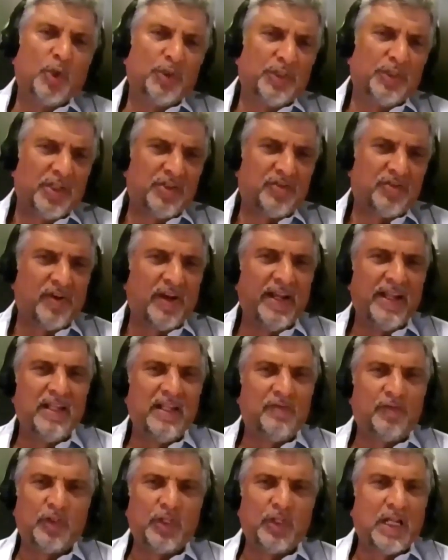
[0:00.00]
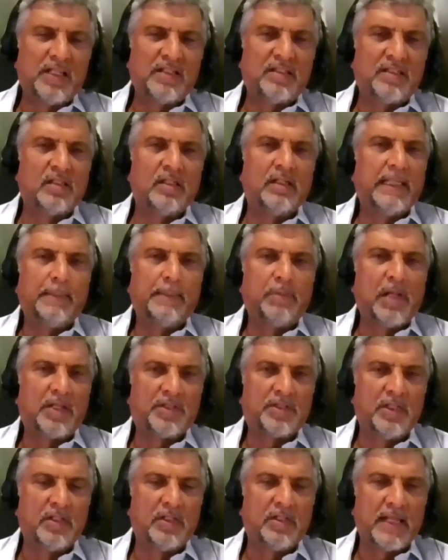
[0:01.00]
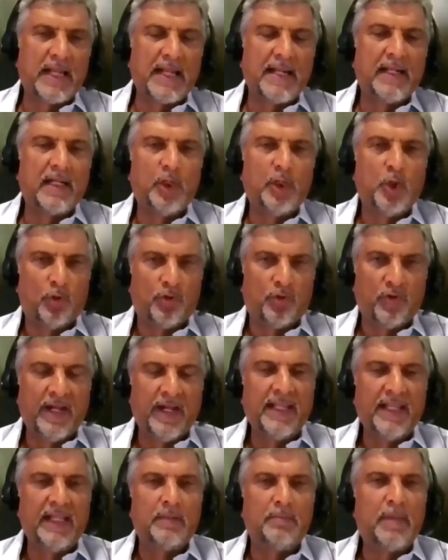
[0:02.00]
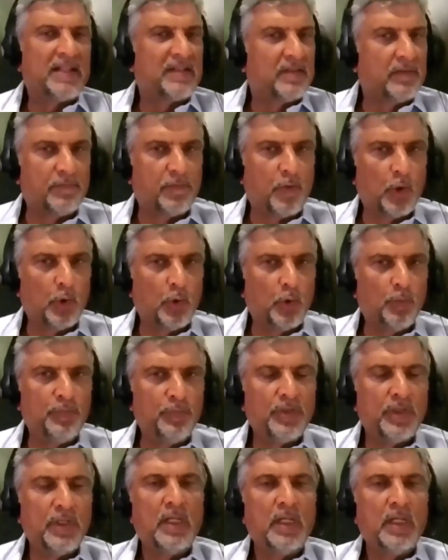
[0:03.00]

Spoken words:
trading for the last 30 plus years and trading in massive volumes.